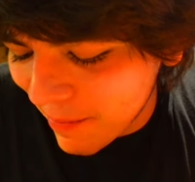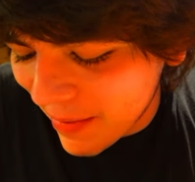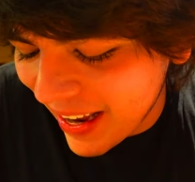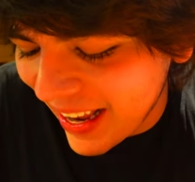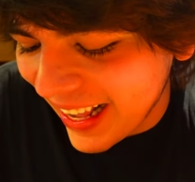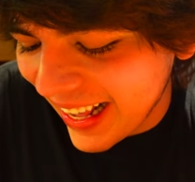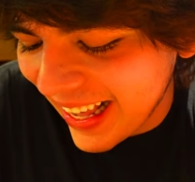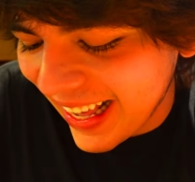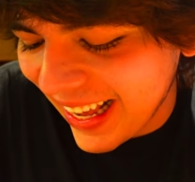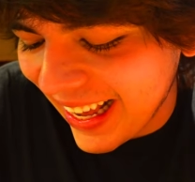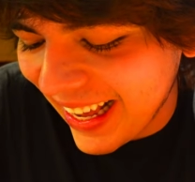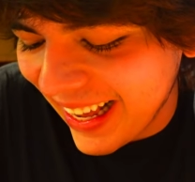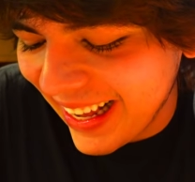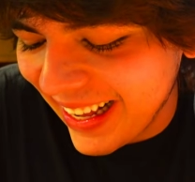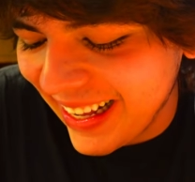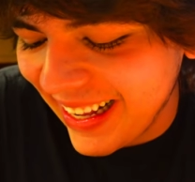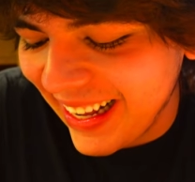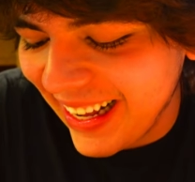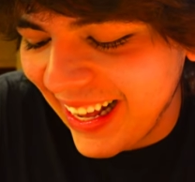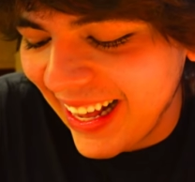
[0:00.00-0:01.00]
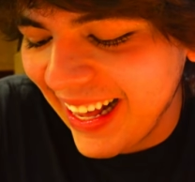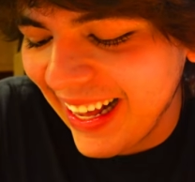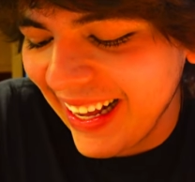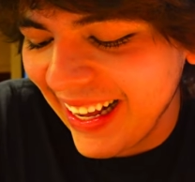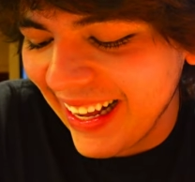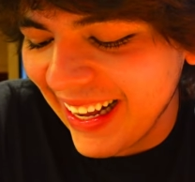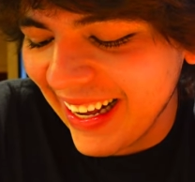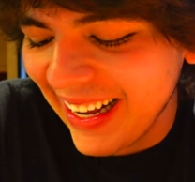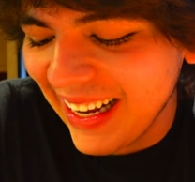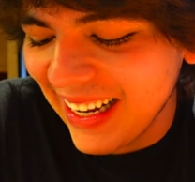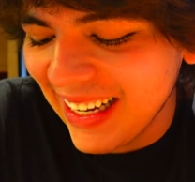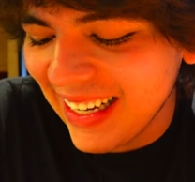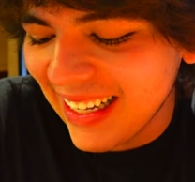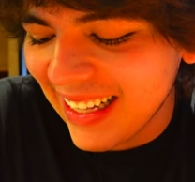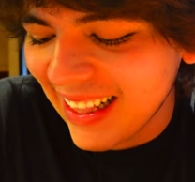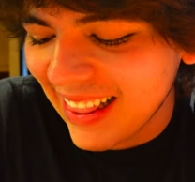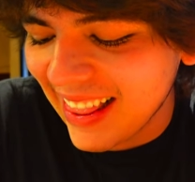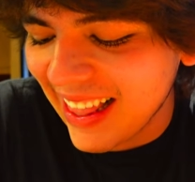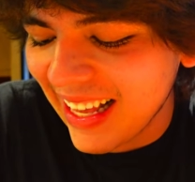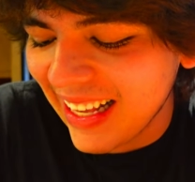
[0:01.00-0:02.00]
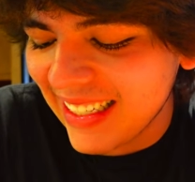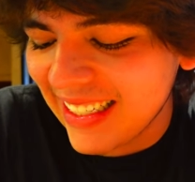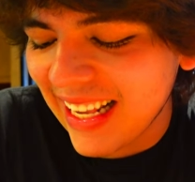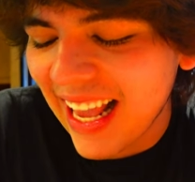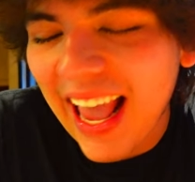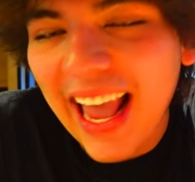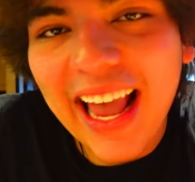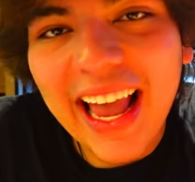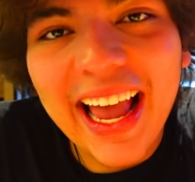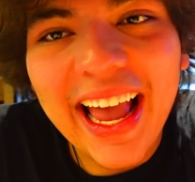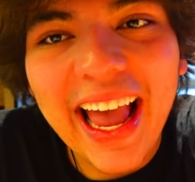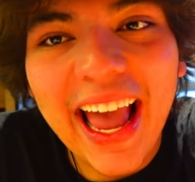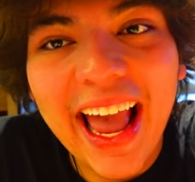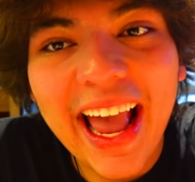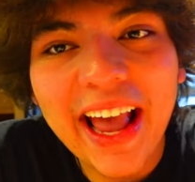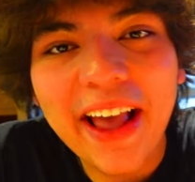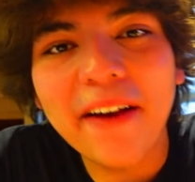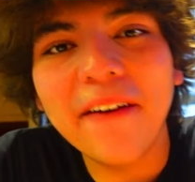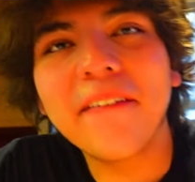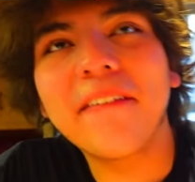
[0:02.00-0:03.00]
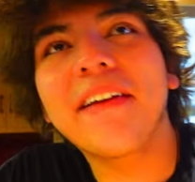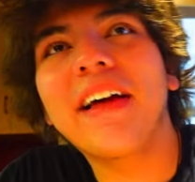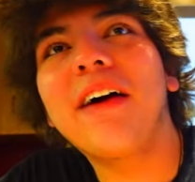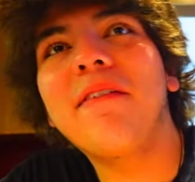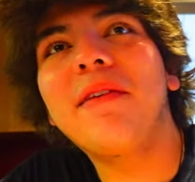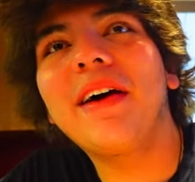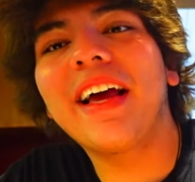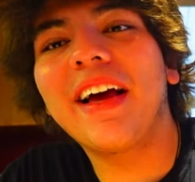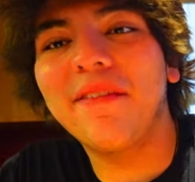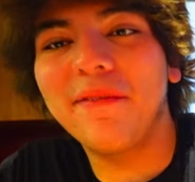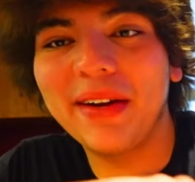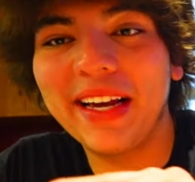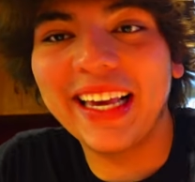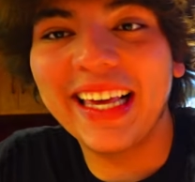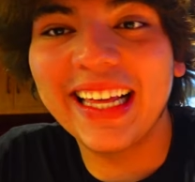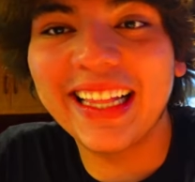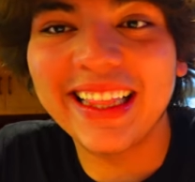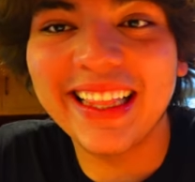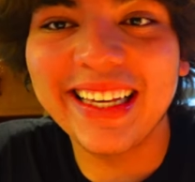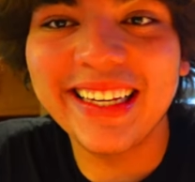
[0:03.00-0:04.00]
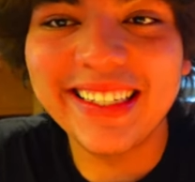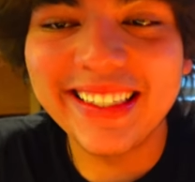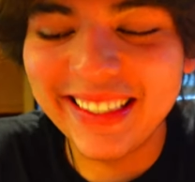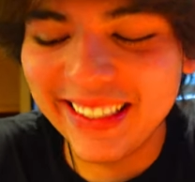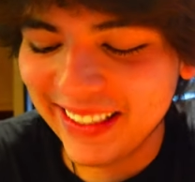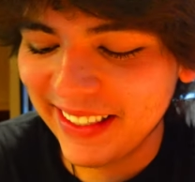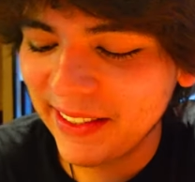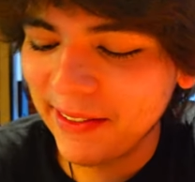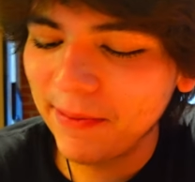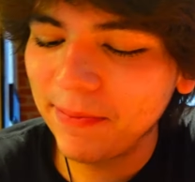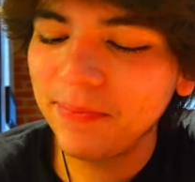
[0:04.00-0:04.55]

Might get this. I might get this.